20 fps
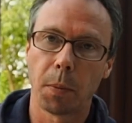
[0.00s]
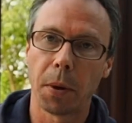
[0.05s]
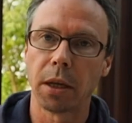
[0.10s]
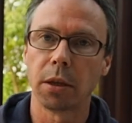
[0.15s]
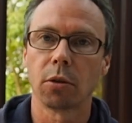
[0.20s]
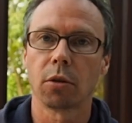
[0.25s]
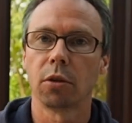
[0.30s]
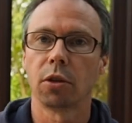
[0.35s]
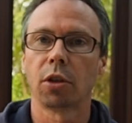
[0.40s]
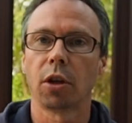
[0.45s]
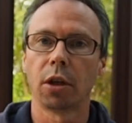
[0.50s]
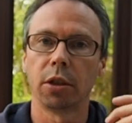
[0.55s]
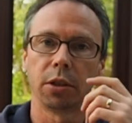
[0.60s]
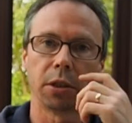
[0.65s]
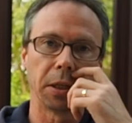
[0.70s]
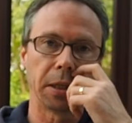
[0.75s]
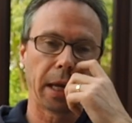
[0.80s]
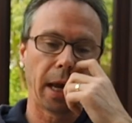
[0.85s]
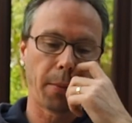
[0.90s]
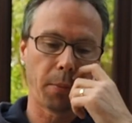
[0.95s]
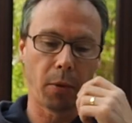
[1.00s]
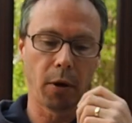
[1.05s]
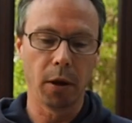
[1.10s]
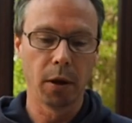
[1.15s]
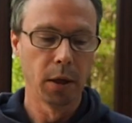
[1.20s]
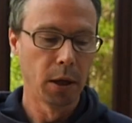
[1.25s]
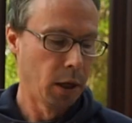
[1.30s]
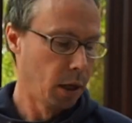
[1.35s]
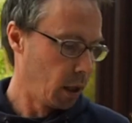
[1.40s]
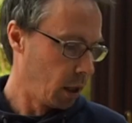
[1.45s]
depends on the size of your
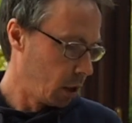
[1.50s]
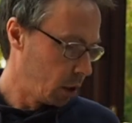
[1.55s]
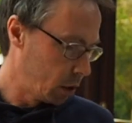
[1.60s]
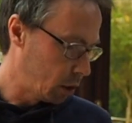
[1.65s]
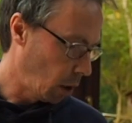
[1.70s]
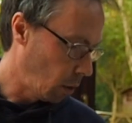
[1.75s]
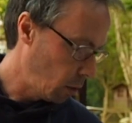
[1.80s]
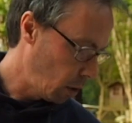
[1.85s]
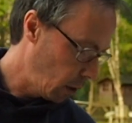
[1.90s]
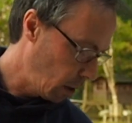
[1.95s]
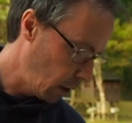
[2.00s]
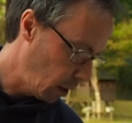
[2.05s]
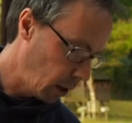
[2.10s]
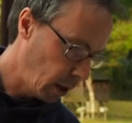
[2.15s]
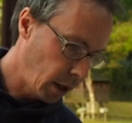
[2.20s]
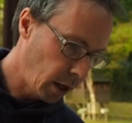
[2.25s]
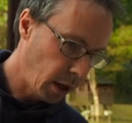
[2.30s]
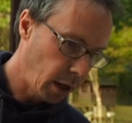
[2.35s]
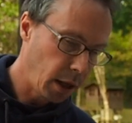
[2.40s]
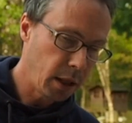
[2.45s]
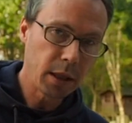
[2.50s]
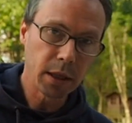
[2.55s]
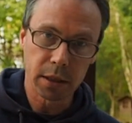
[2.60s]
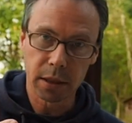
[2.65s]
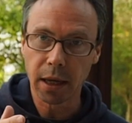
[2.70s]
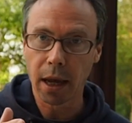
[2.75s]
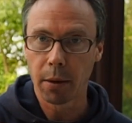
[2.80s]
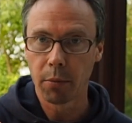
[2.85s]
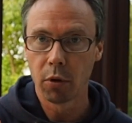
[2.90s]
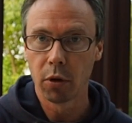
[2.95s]
camera. So in
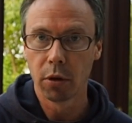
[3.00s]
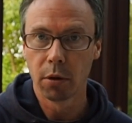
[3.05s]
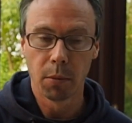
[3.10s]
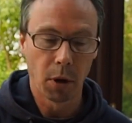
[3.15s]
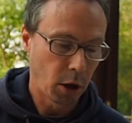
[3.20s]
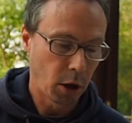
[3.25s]
this camera at the